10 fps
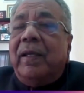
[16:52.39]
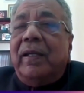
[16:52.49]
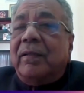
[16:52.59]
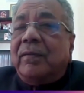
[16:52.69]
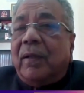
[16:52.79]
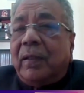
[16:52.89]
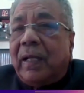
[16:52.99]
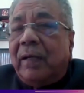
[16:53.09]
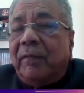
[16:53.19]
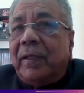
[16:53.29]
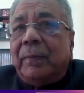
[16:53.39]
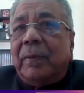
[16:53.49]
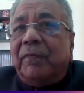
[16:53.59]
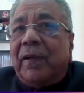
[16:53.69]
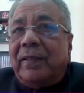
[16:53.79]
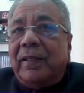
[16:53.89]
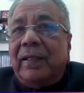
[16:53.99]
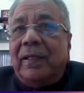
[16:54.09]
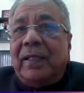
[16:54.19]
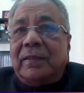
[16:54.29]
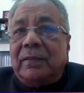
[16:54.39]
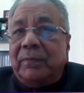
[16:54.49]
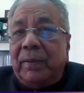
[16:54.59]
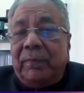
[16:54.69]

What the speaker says: It is not available for other enactions.